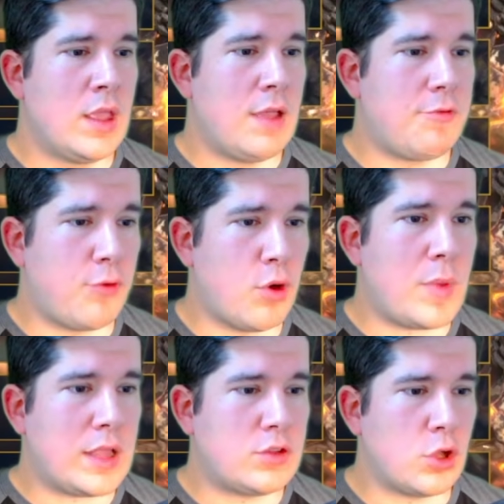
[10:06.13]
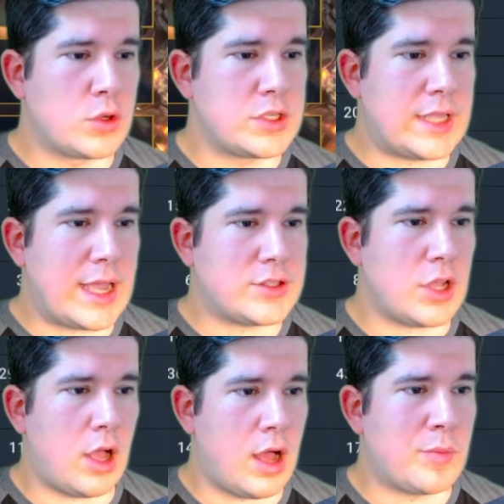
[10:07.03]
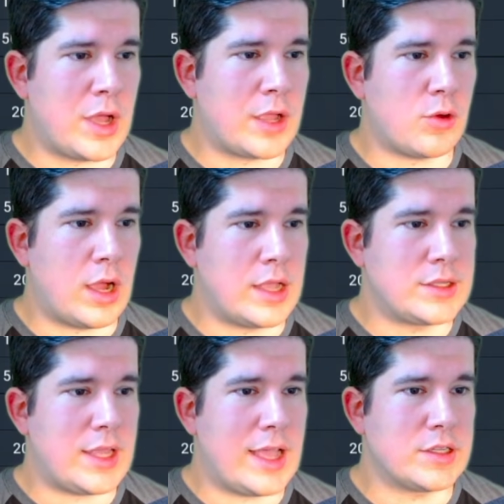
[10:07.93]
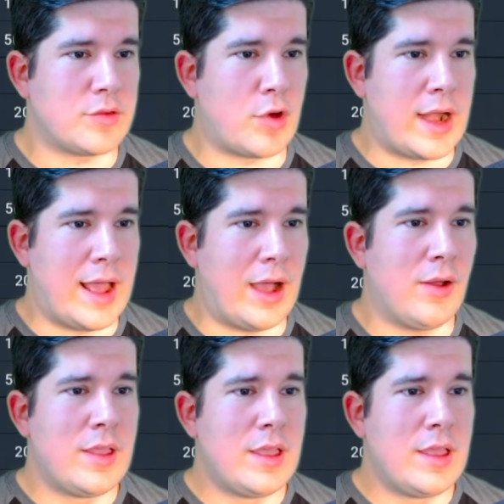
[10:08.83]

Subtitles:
For my total stats on my Kroz as of right now,